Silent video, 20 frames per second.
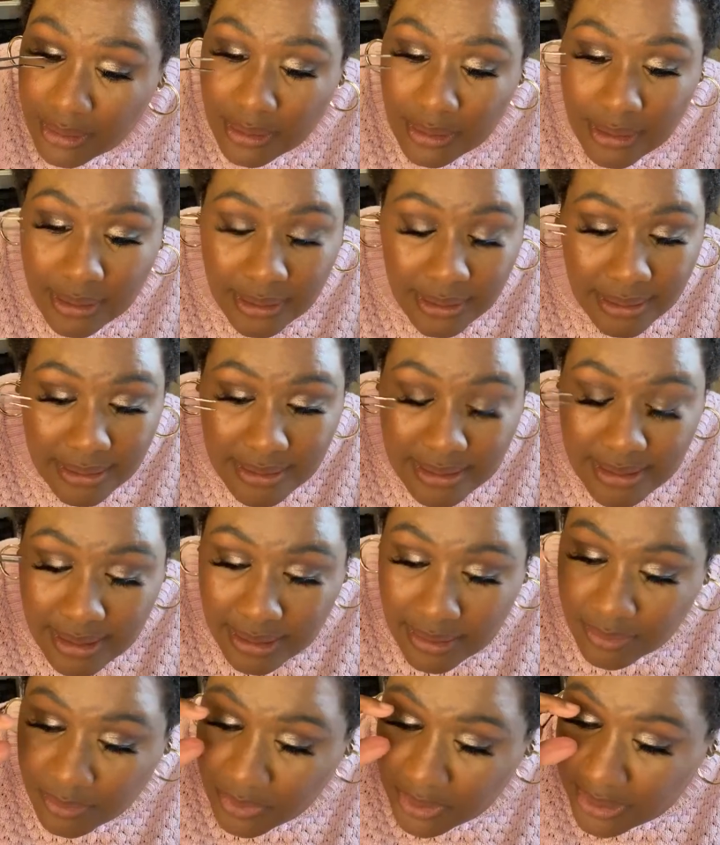and I
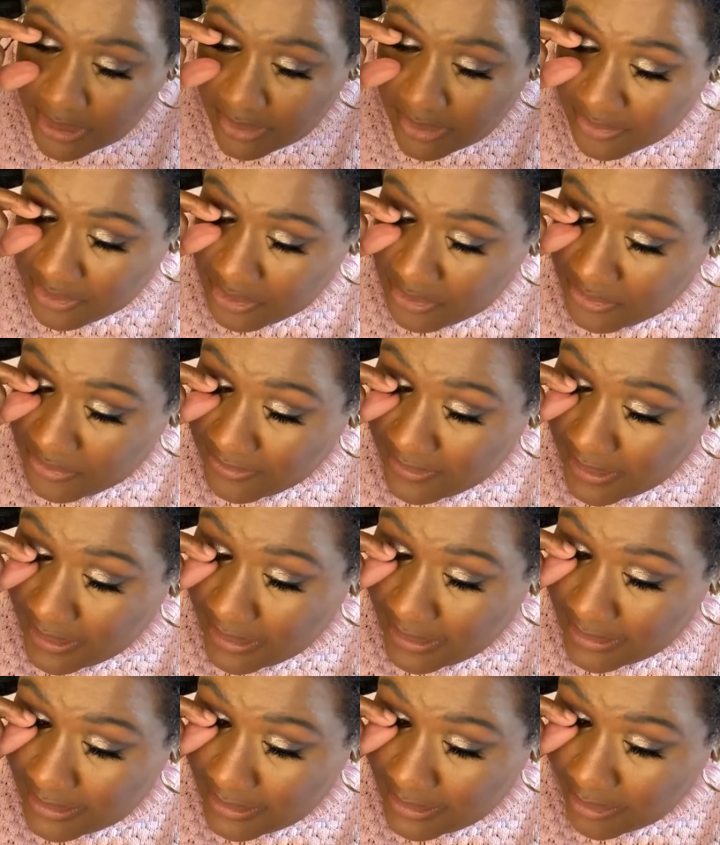said, whatever you
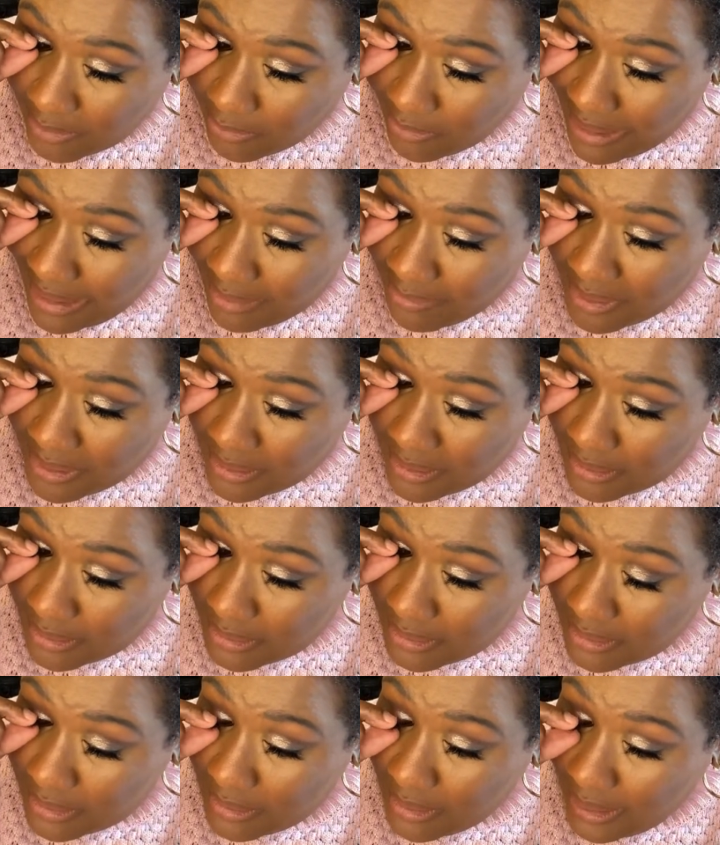find, grab it.
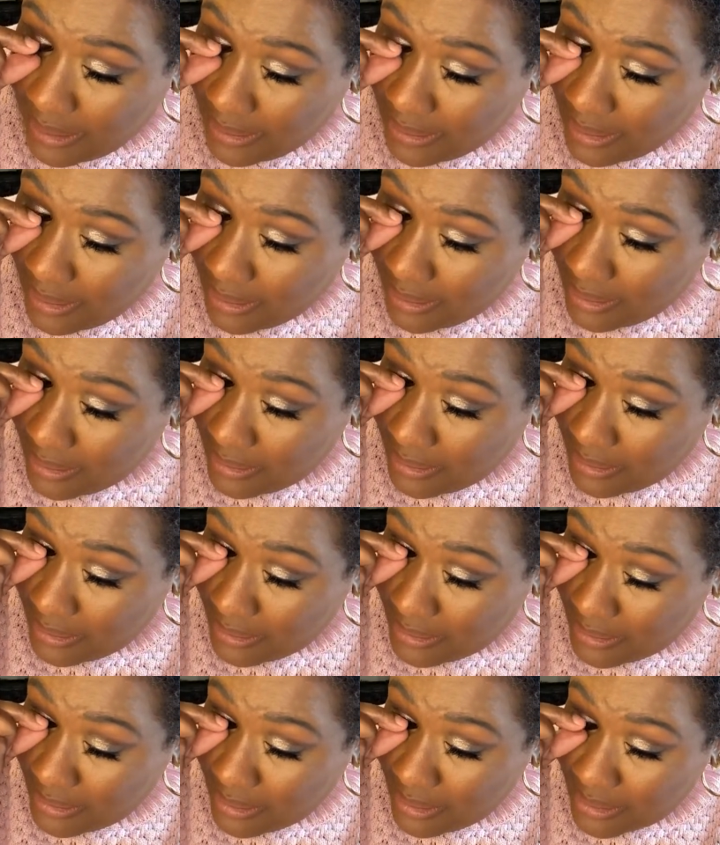Like,
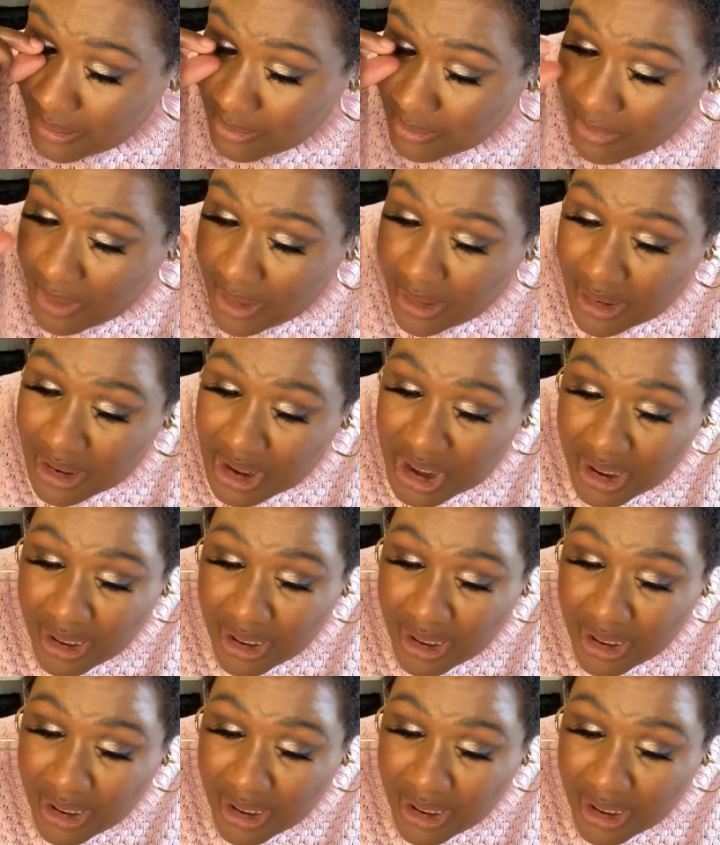as many as you